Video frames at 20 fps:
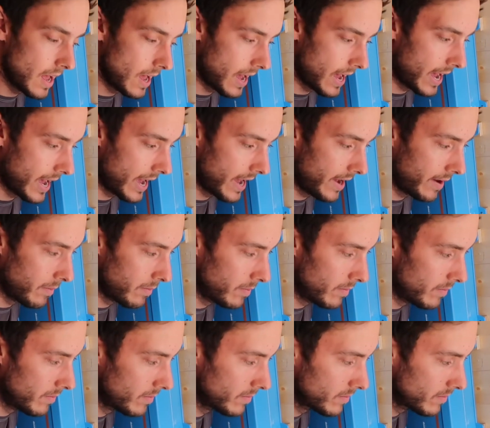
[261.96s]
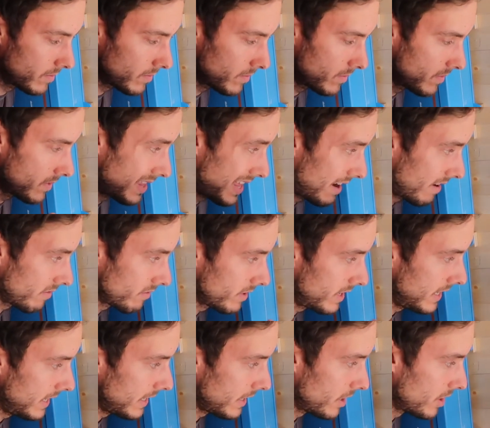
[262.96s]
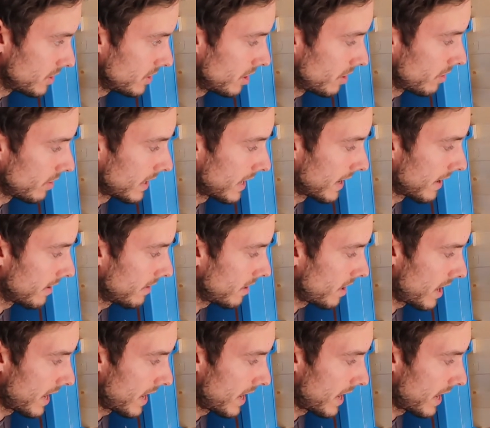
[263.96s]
They're a really good unit.